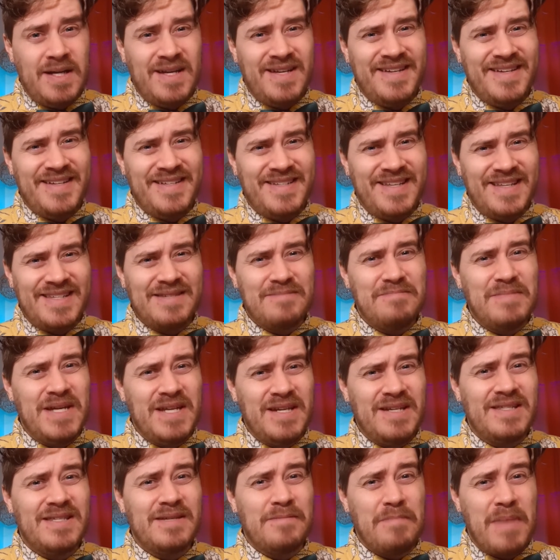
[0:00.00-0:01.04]
it doesn't mean
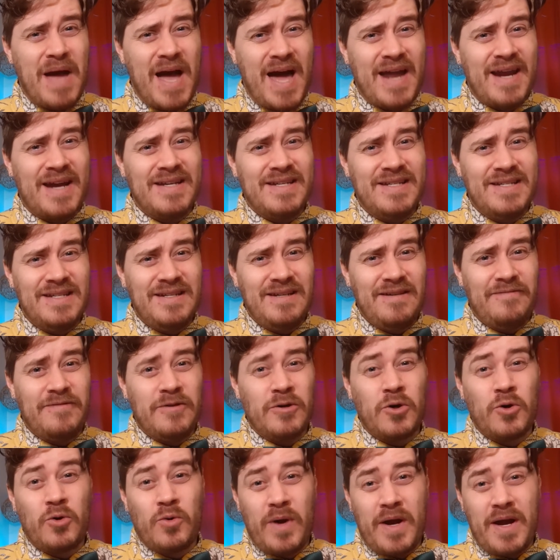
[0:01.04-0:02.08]
it's a bad idea if you're
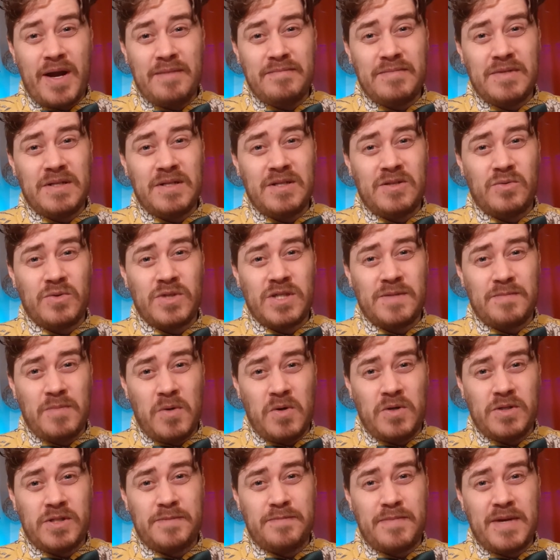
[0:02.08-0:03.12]
crammed into a
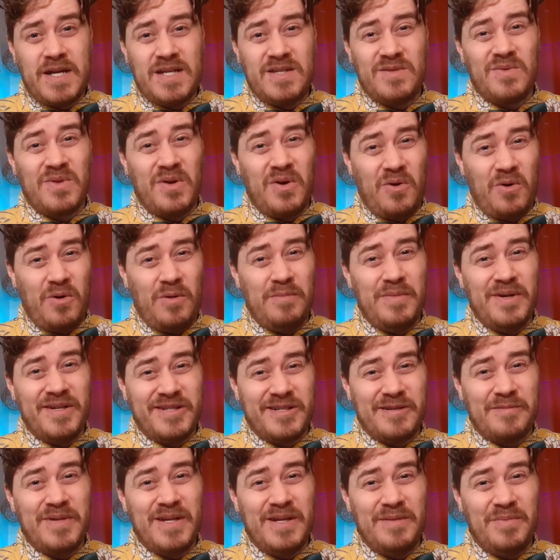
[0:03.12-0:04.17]
small space with a whole bunch
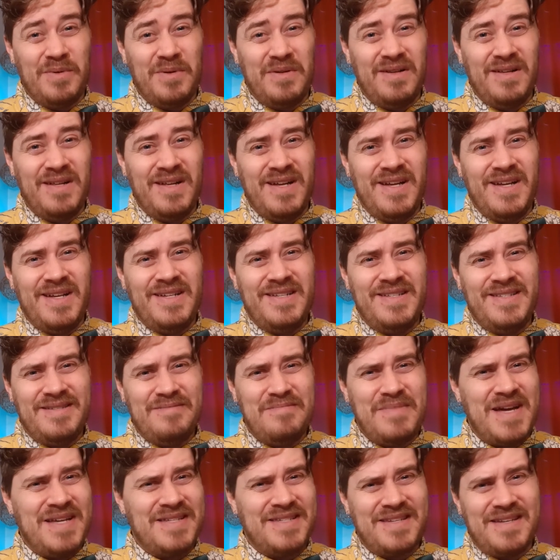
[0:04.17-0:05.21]
of people to
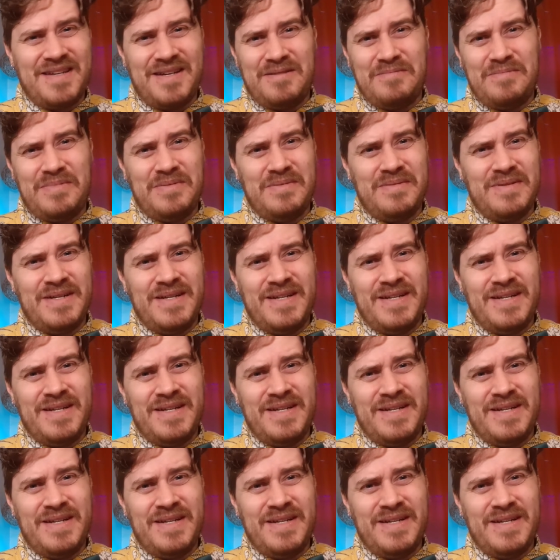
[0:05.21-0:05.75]
mask up.